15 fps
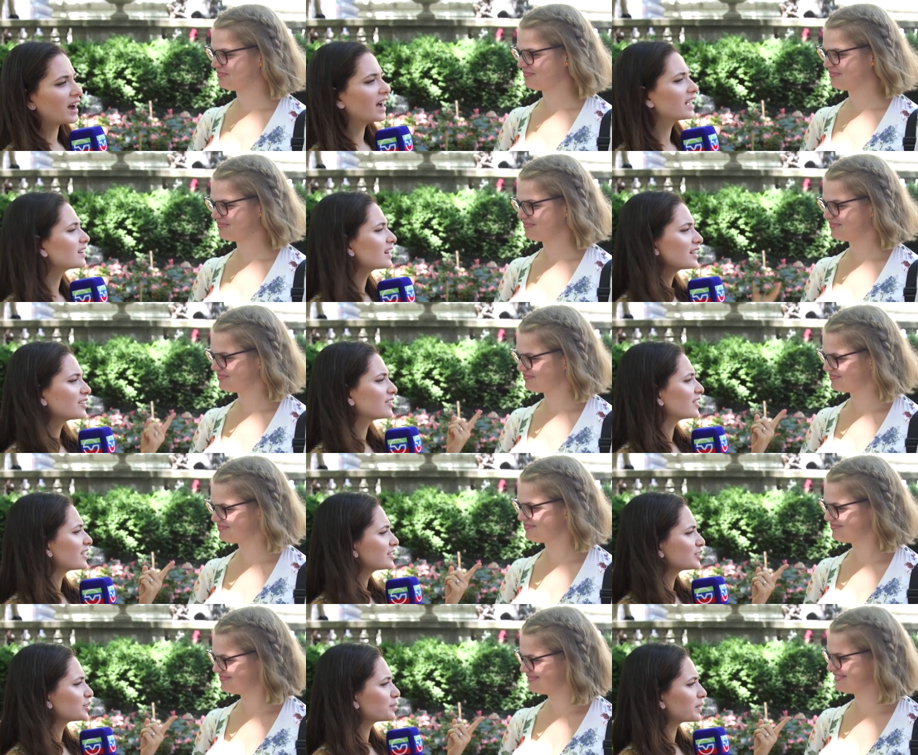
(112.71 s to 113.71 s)
Speaker 1: I like your
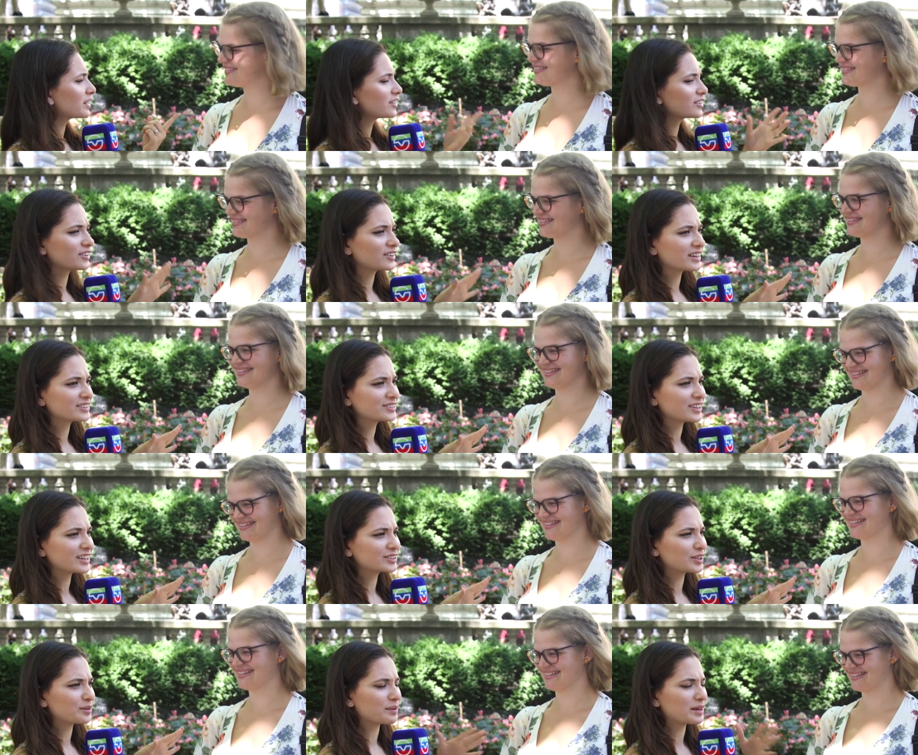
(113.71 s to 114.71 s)
answer better. Your answer
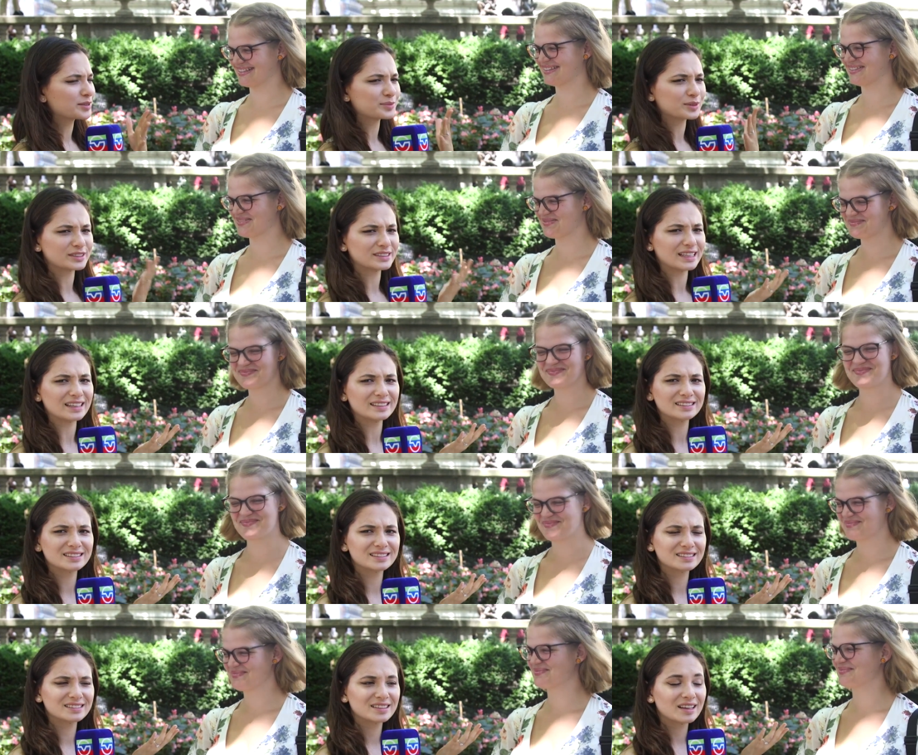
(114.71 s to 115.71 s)
actually makes more sense,
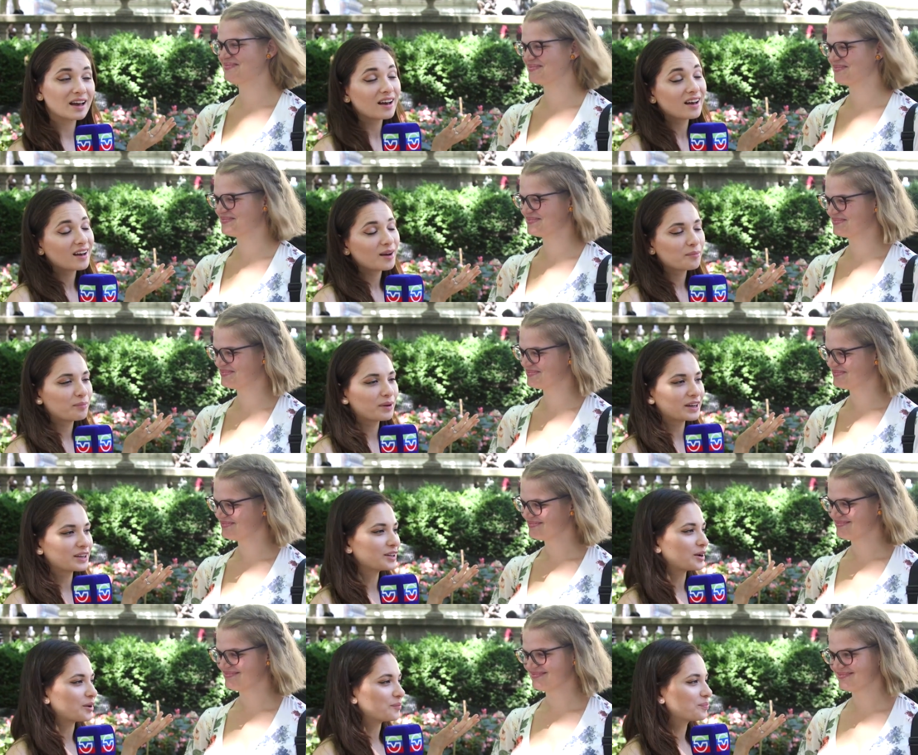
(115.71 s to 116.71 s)
but you
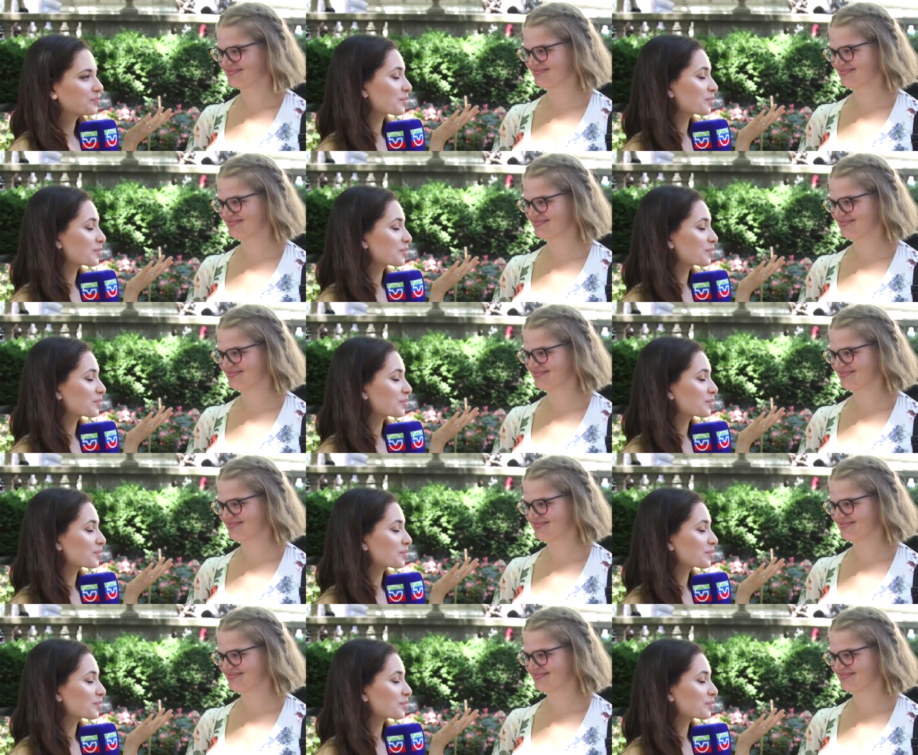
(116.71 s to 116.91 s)
know,